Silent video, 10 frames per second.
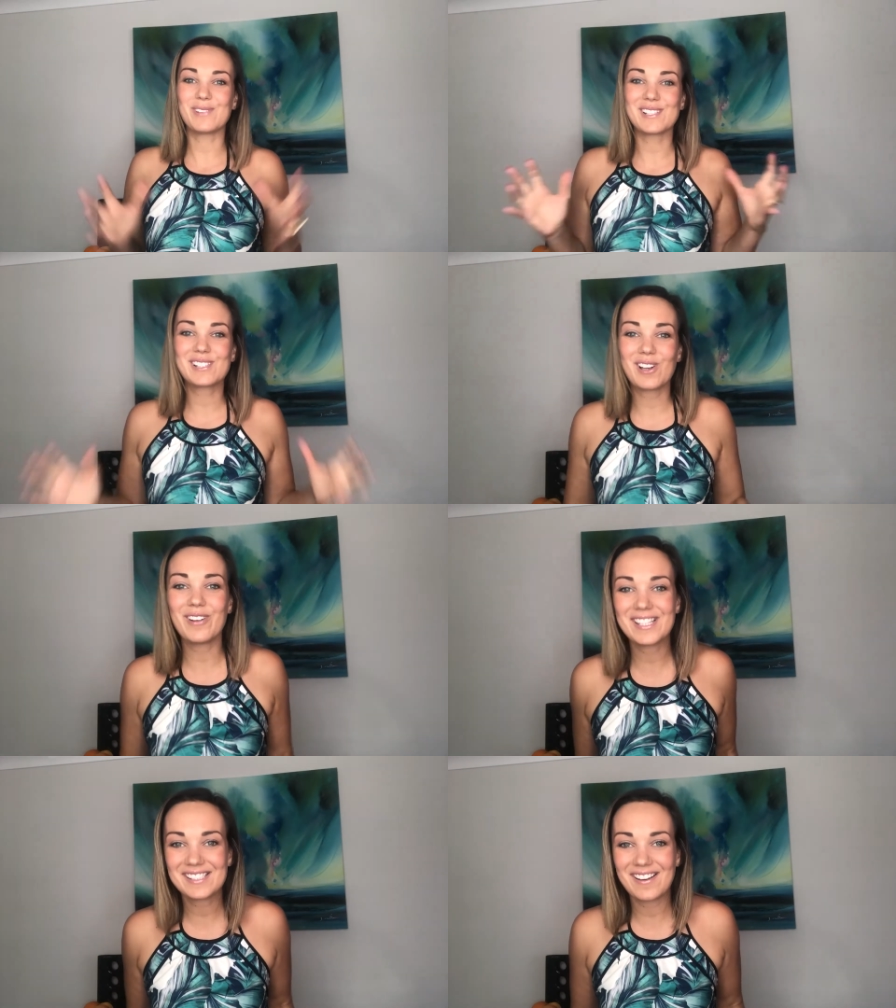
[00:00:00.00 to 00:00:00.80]
We're so
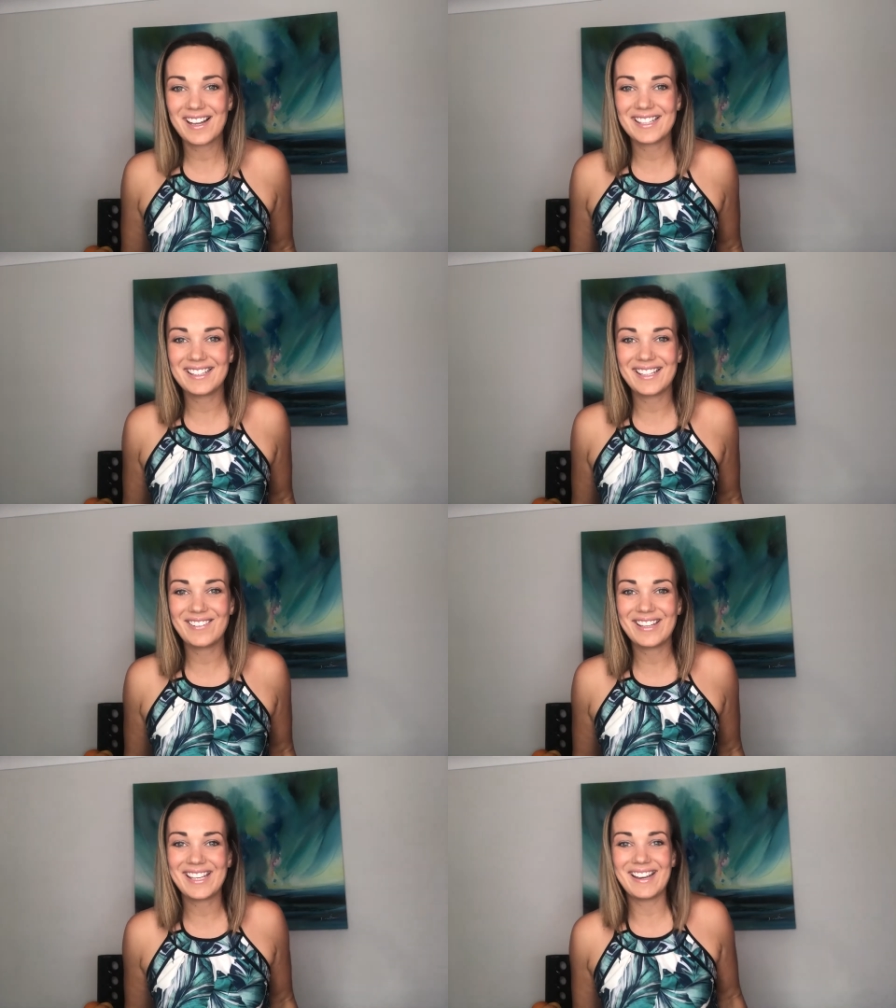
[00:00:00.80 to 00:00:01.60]
excited that
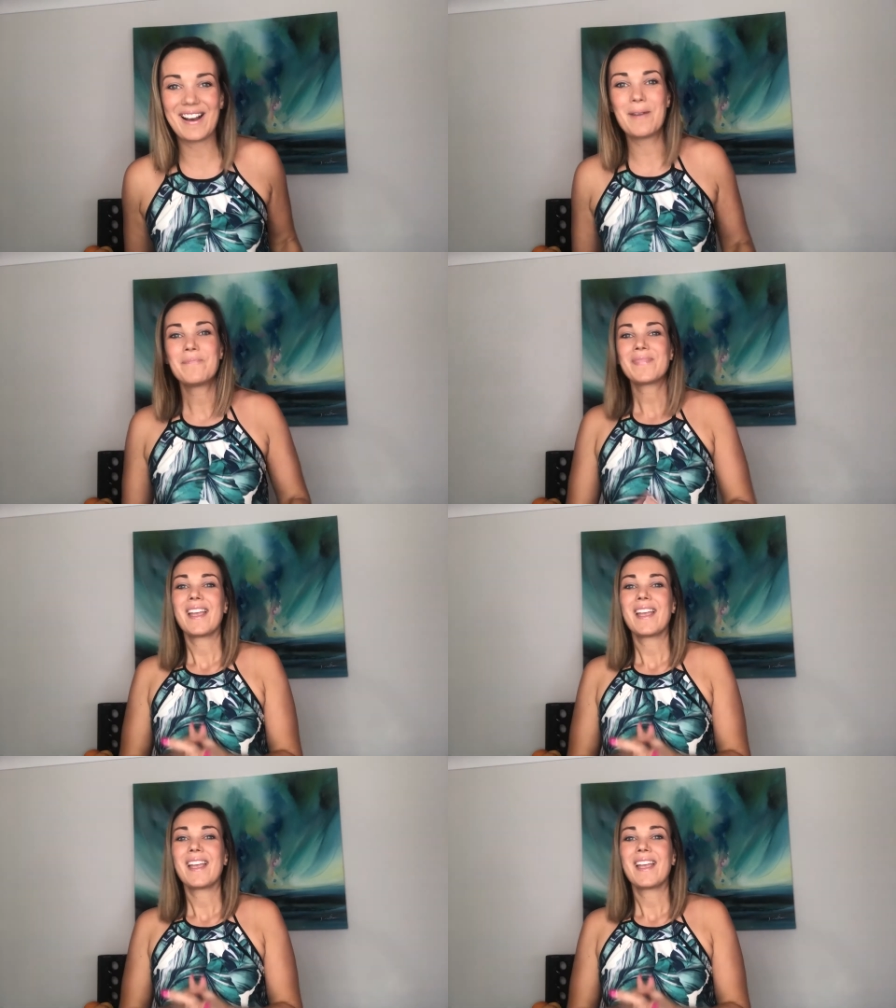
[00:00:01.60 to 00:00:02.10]
you're here.